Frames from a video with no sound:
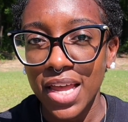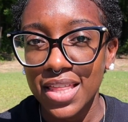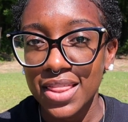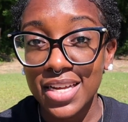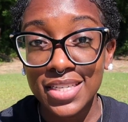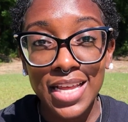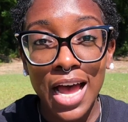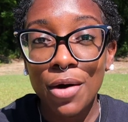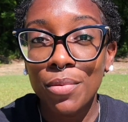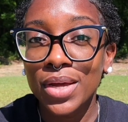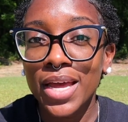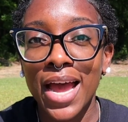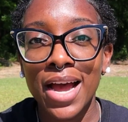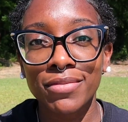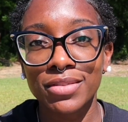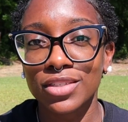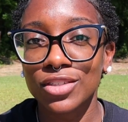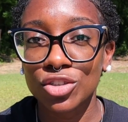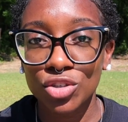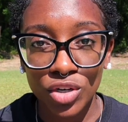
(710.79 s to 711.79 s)
That's how we
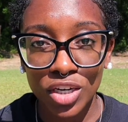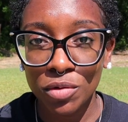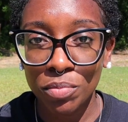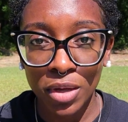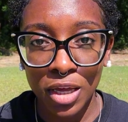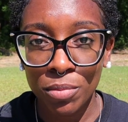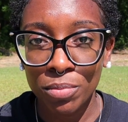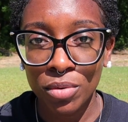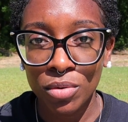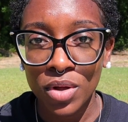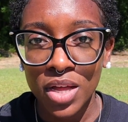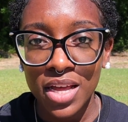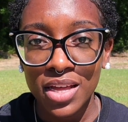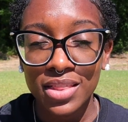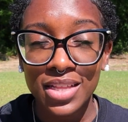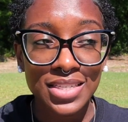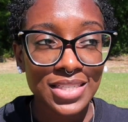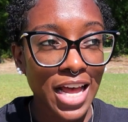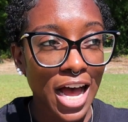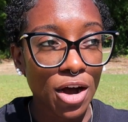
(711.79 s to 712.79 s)
have to treat people.
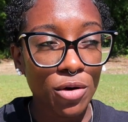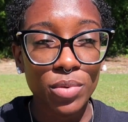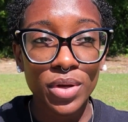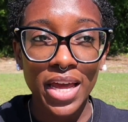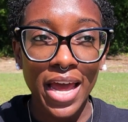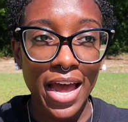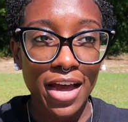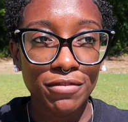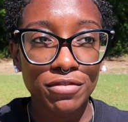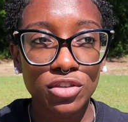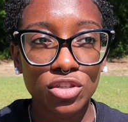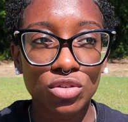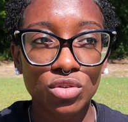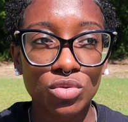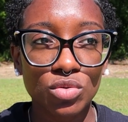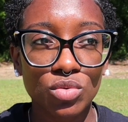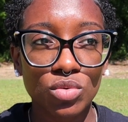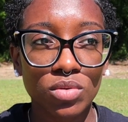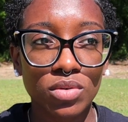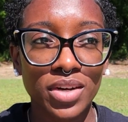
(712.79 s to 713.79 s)
That's how we have
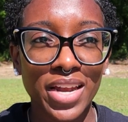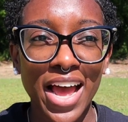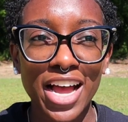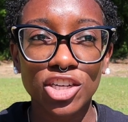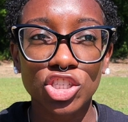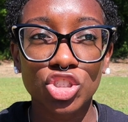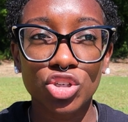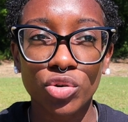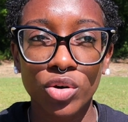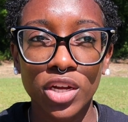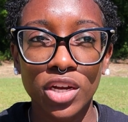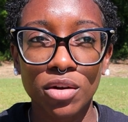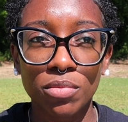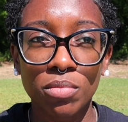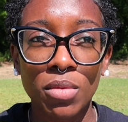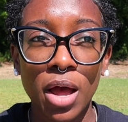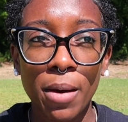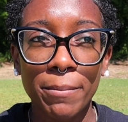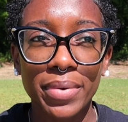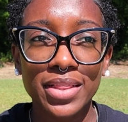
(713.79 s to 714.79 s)
to not treat them,
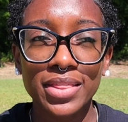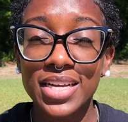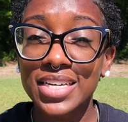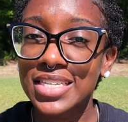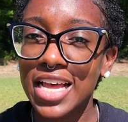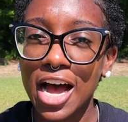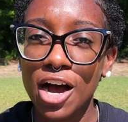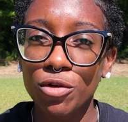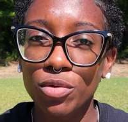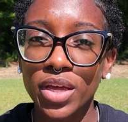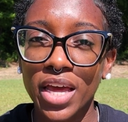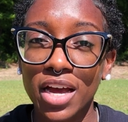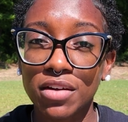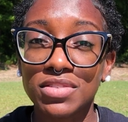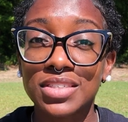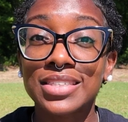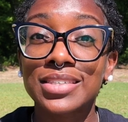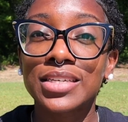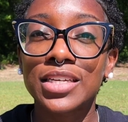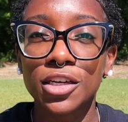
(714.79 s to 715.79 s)
but that's how we have
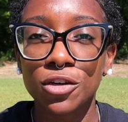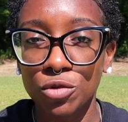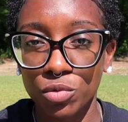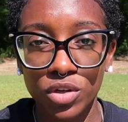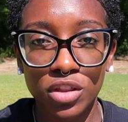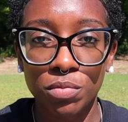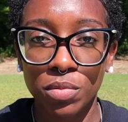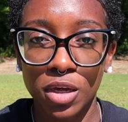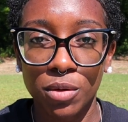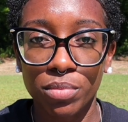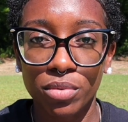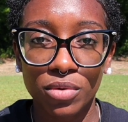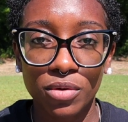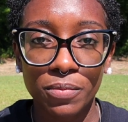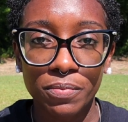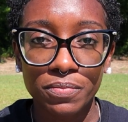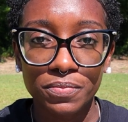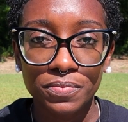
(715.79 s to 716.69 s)
to deal with people.